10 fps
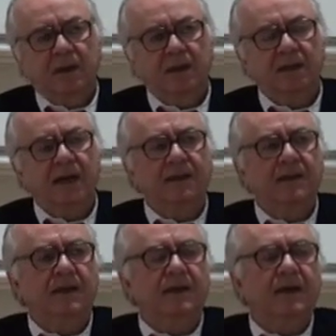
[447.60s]
in the
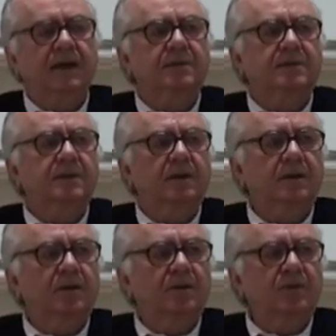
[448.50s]
idea that
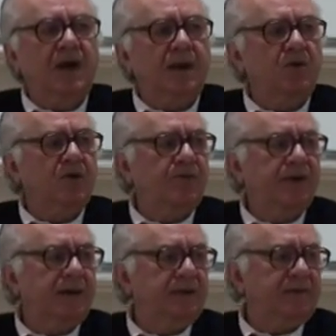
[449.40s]
we are more
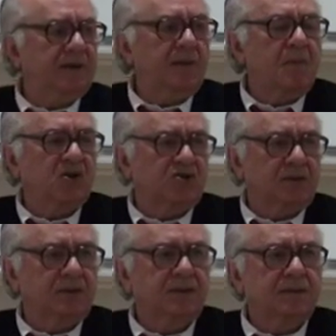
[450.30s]
creative at the
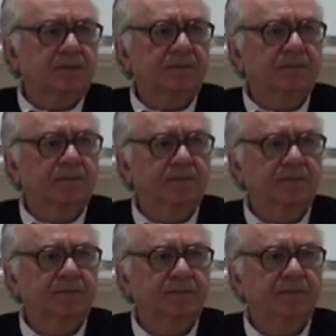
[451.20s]
margins
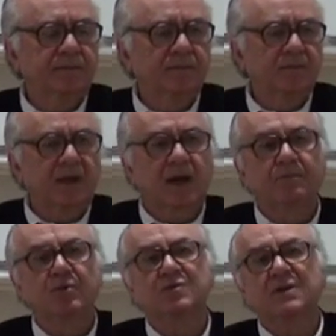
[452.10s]
there are
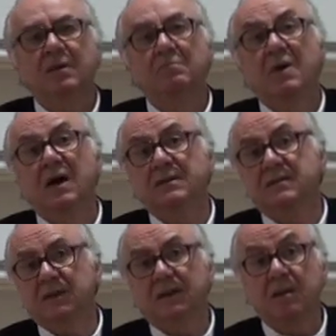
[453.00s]
books like
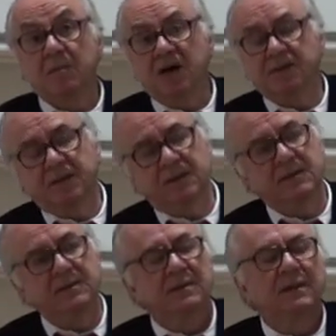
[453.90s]
Marx at the
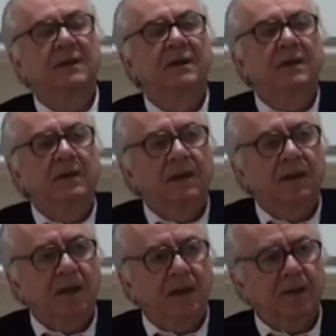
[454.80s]
Margins,
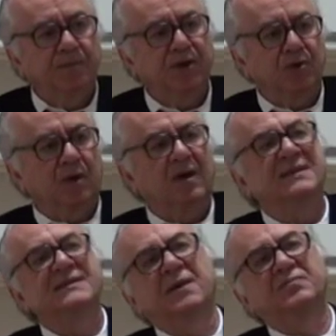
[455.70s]
uh, Mignolo
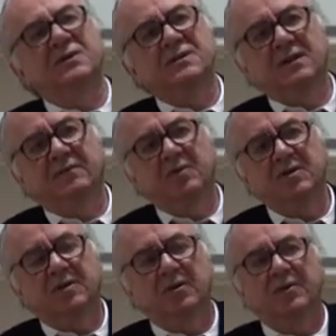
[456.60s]
Conceptions of
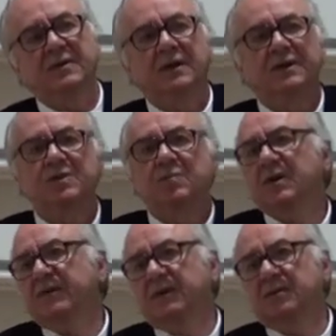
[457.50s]
Postcolonialism,
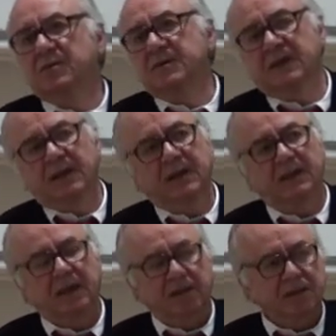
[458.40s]
or even Dussel
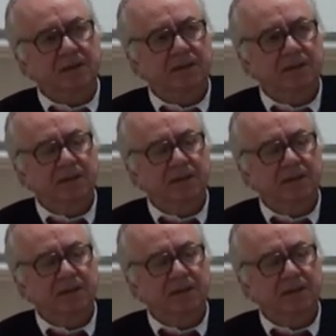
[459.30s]
and others.